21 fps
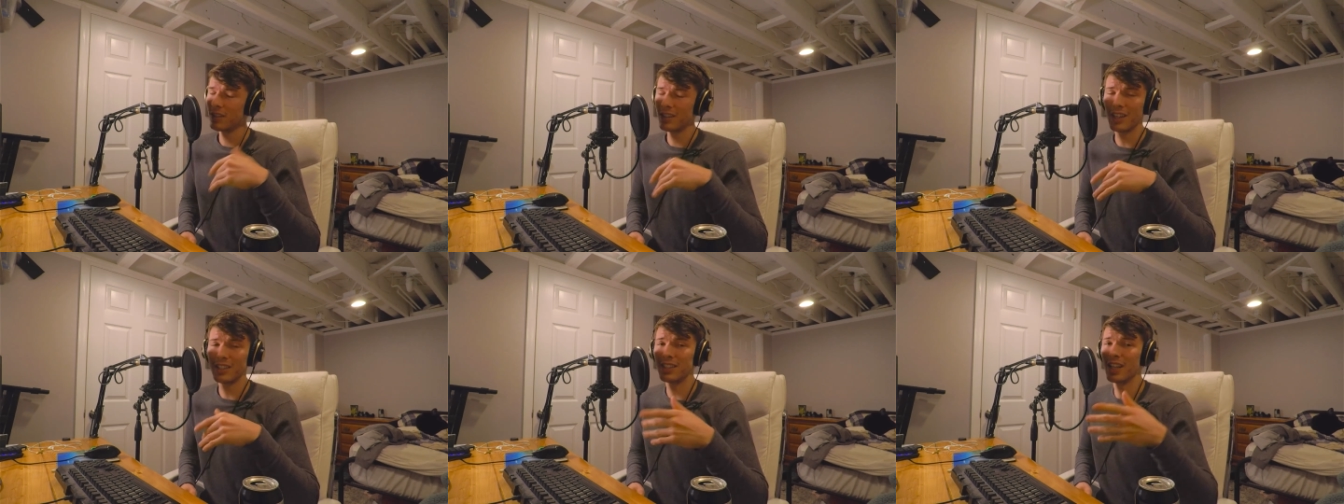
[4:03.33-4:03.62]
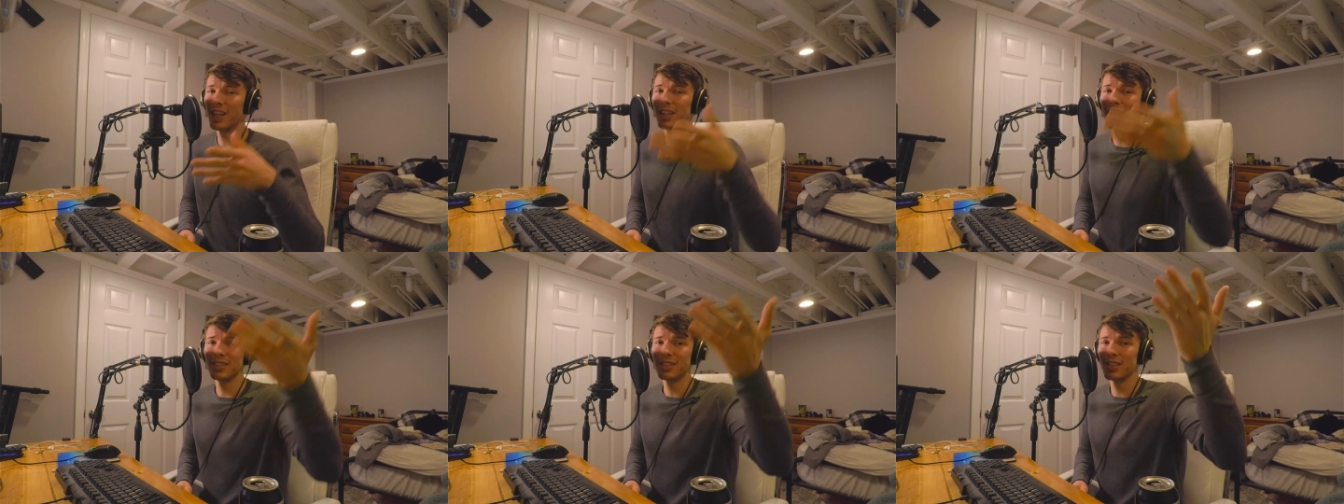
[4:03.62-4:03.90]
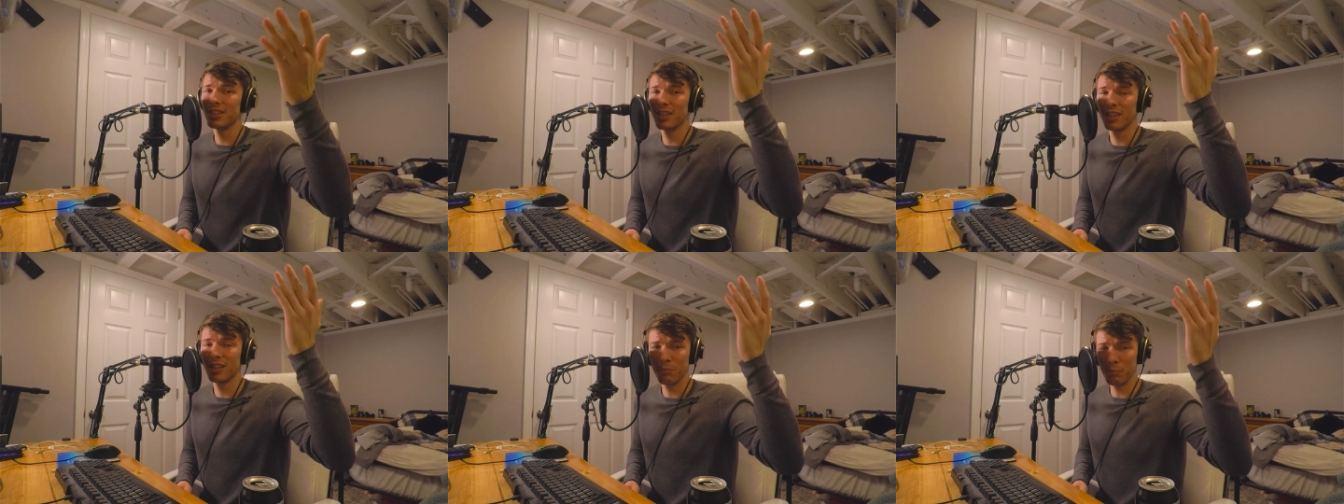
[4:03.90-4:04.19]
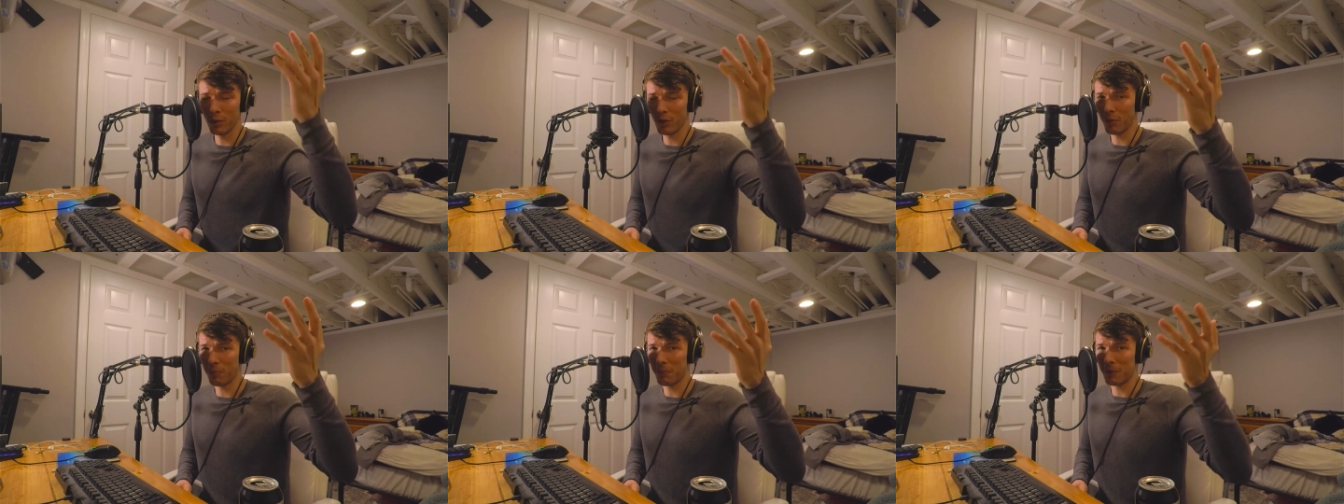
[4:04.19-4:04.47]
that data is just going to
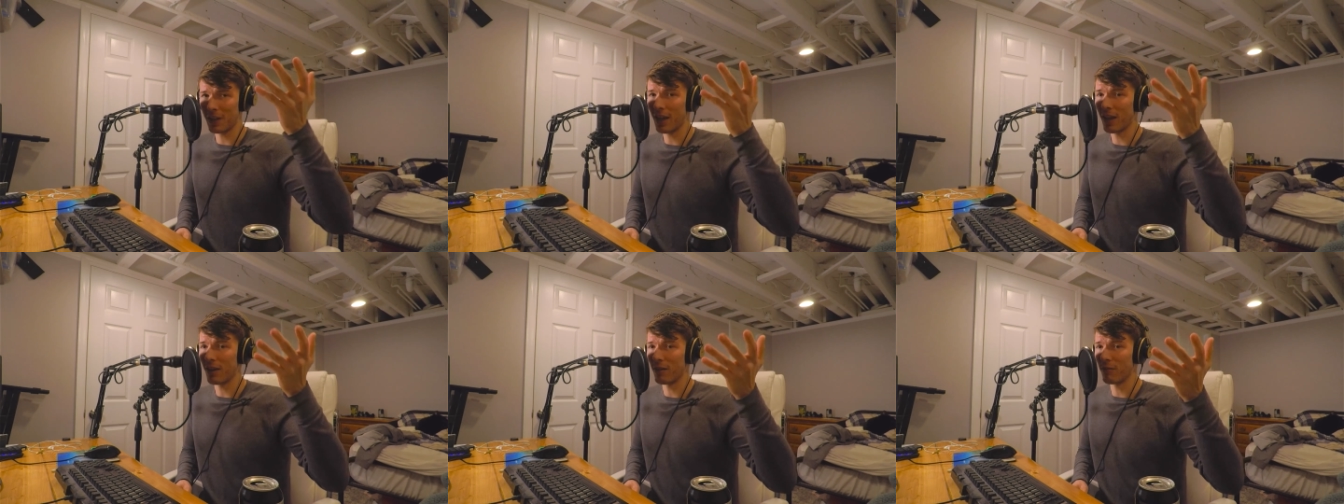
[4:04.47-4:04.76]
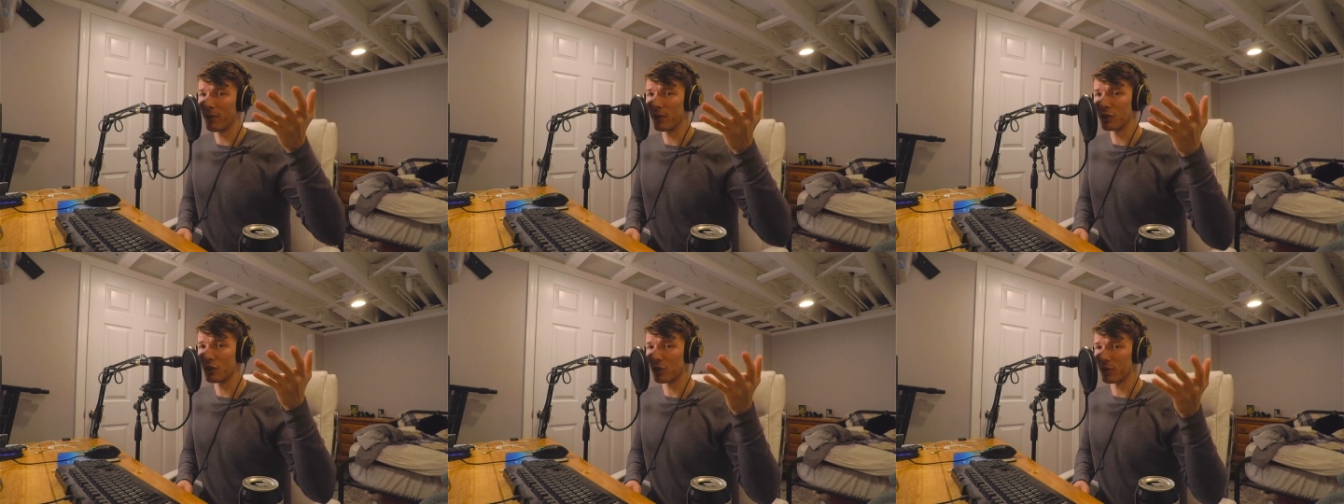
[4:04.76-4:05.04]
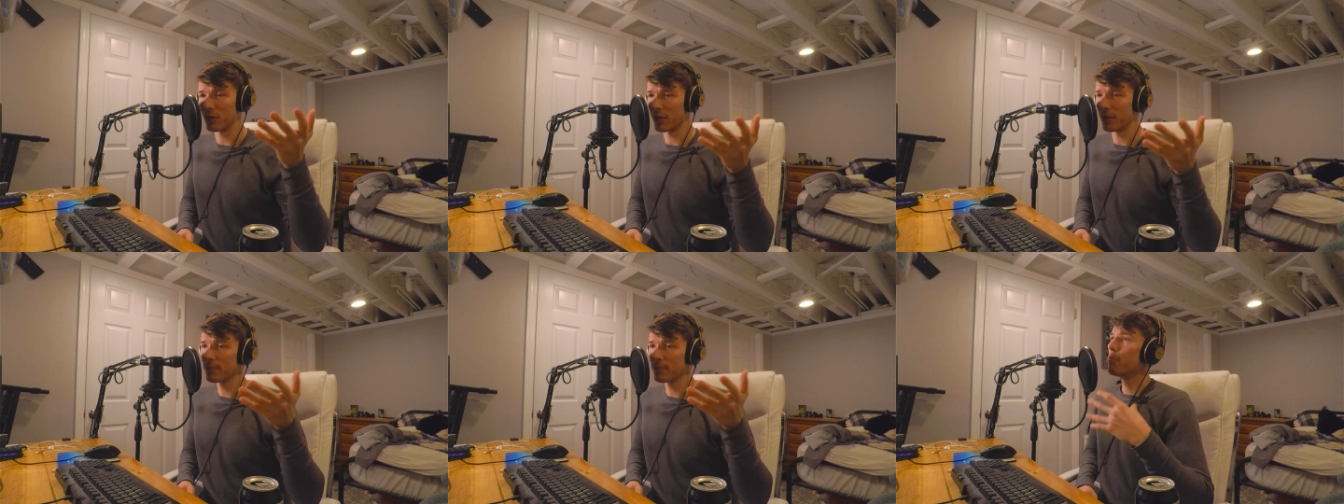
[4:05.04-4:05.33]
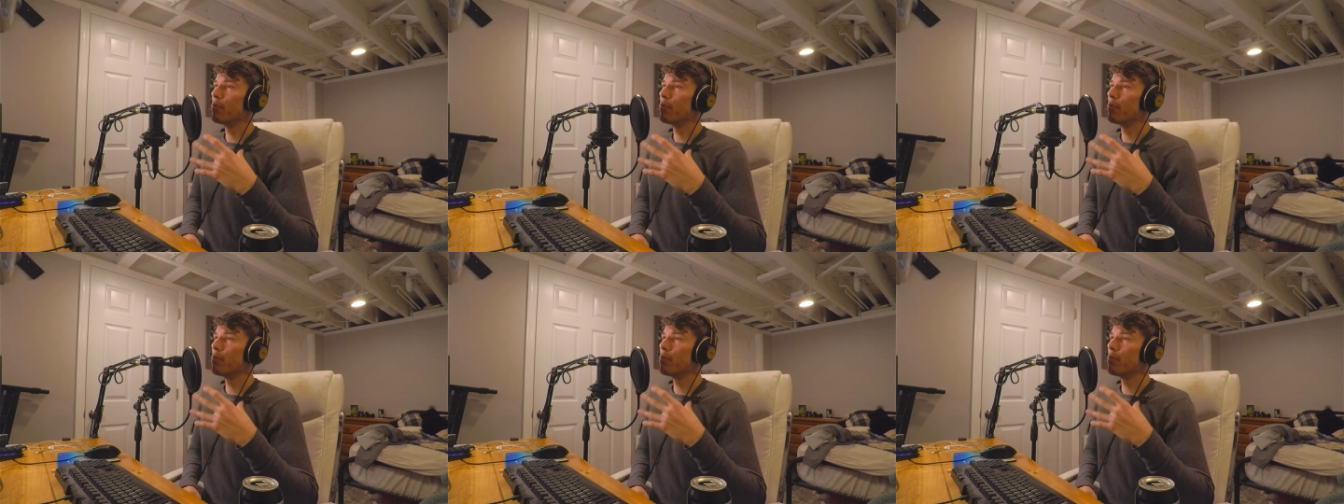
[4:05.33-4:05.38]
build up again eventually.